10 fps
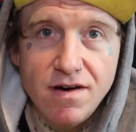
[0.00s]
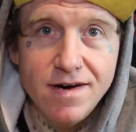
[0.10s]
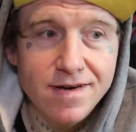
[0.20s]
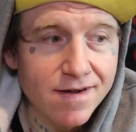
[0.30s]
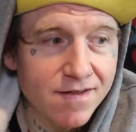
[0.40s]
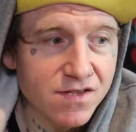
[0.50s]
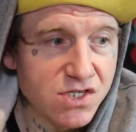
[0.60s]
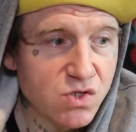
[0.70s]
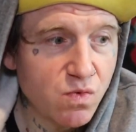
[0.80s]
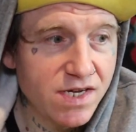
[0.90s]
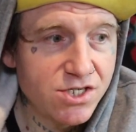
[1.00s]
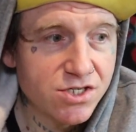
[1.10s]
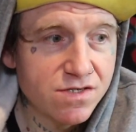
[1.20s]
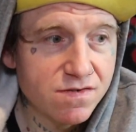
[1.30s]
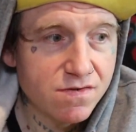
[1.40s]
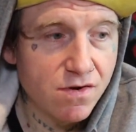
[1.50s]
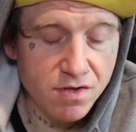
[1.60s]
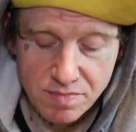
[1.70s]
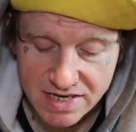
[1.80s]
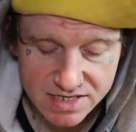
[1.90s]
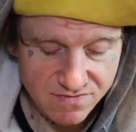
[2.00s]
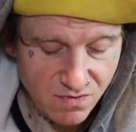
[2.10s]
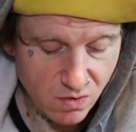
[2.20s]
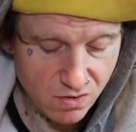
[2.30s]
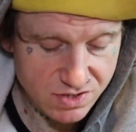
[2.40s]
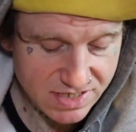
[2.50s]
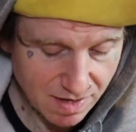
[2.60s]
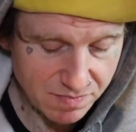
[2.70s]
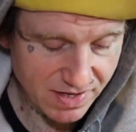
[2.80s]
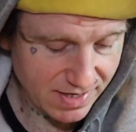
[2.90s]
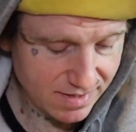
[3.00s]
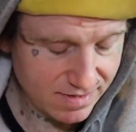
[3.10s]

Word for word: on, on the Switch or the PS4, something.